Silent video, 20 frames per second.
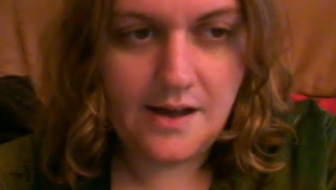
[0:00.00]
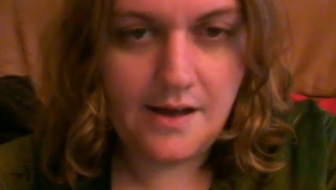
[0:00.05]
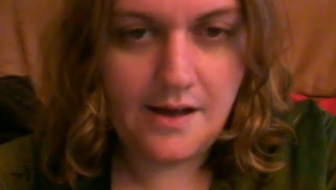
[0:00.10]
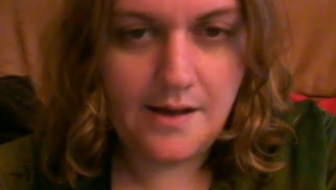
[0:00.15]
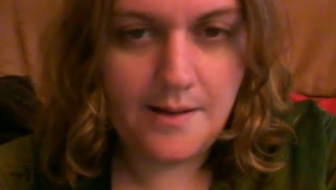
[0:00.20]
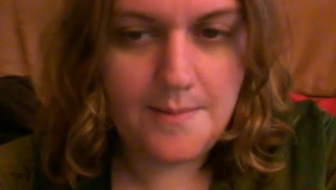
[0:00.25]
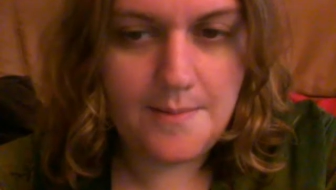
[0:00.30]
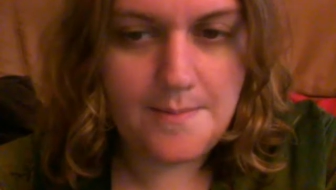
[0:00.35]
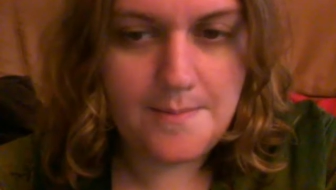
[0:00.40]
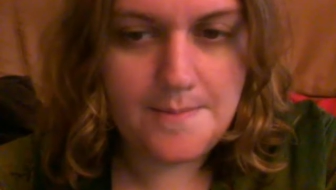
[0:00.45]

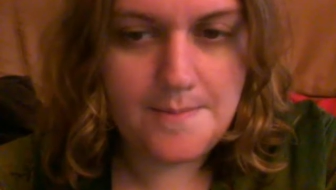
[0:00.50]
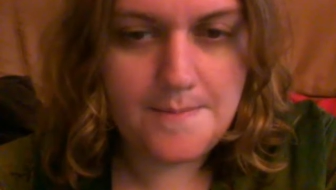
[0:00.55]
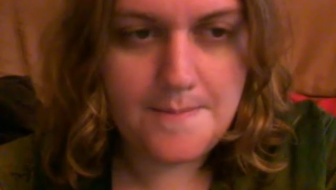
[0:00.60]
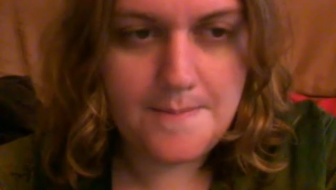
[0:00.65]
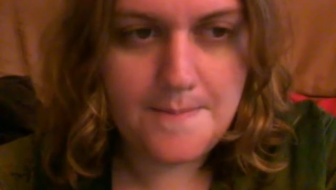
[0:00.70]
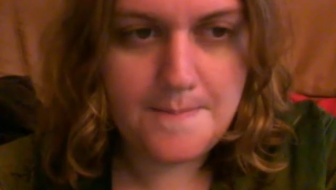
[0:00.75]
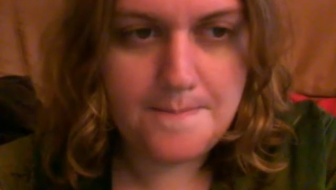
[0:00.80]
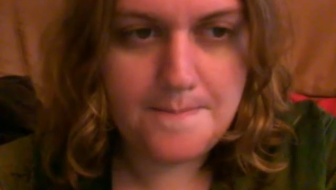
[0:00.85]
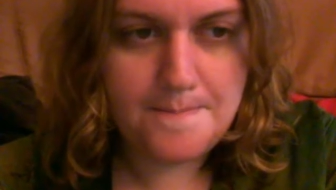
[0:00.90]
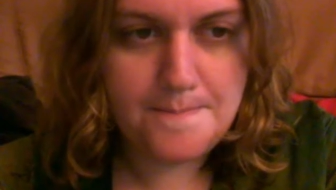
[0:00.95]

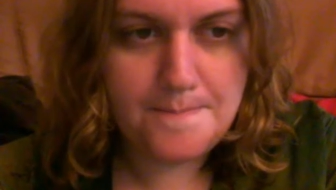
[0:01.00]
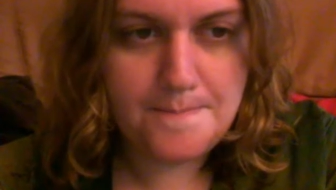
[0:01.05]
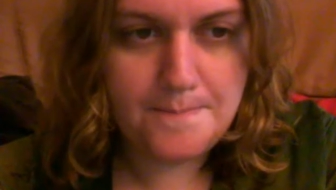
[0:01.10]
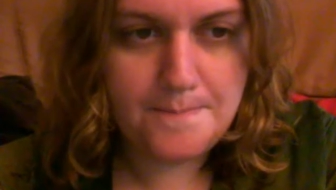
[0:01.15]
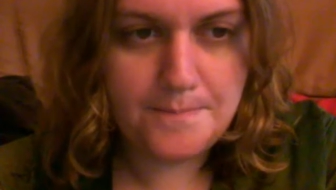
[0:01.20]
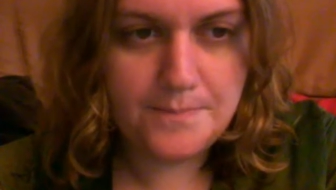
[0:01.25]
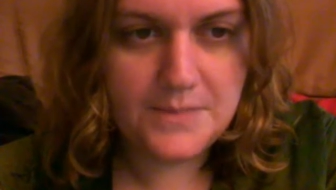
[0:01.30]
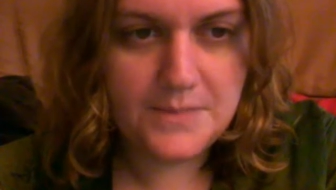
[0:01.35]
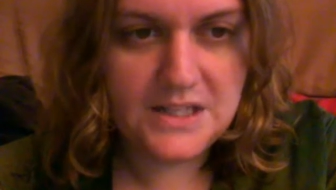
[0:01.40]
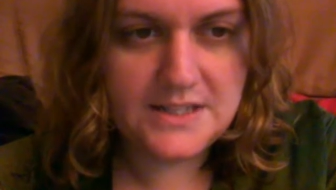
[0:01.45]
Um,
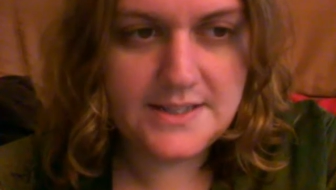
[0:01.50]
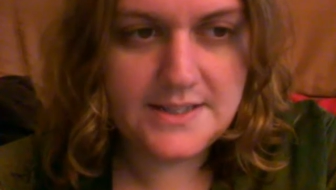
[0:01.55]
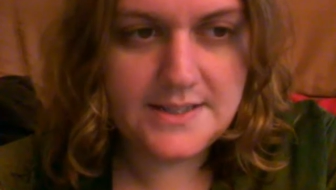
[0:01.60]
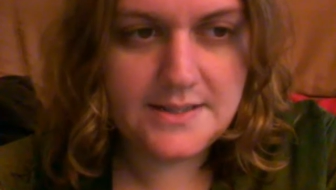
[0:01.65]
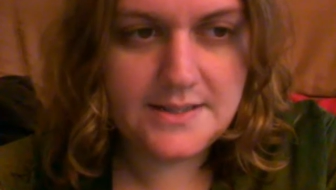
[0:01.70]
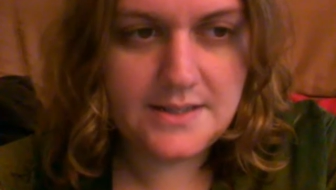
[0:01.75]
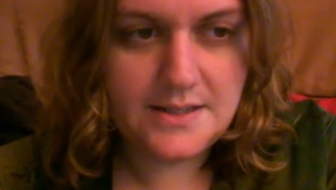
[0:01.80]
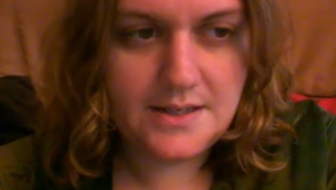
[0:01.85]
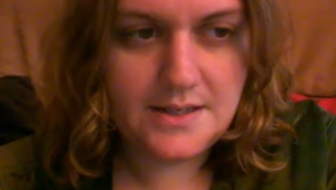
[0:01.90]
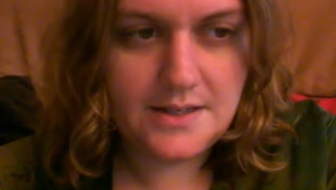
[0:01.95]
let's
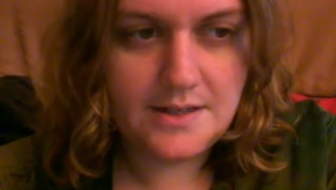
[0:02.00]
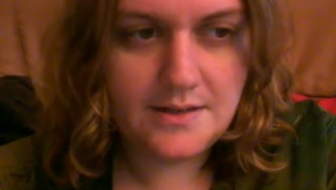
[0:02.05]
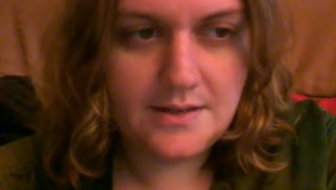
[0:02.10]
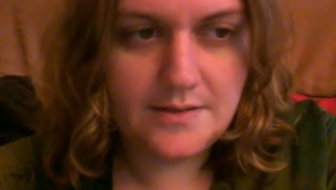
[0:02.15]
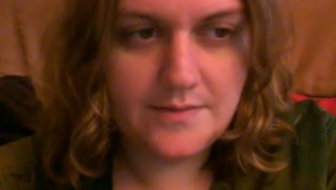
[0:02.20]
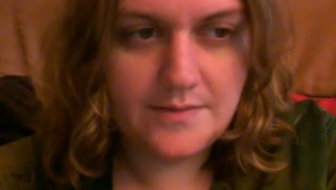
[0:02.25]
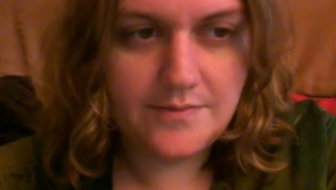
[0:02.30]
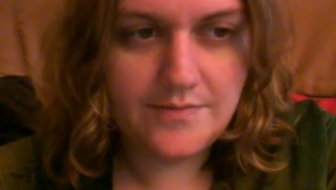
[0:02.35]
see.